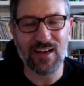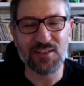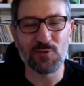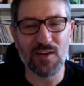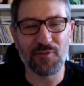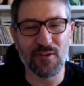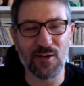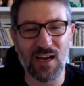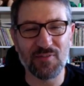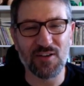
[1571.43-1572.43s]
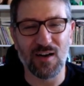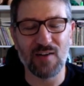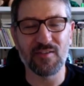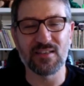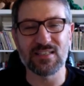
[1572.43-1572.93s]
as a referee, you have to
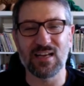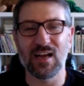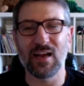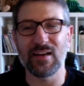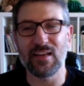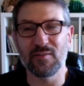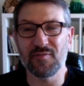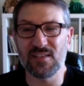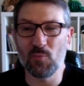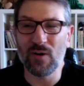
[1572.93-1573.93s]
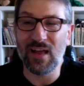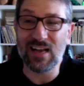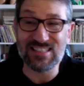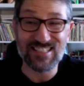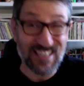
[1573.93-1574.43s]
often decide if someone has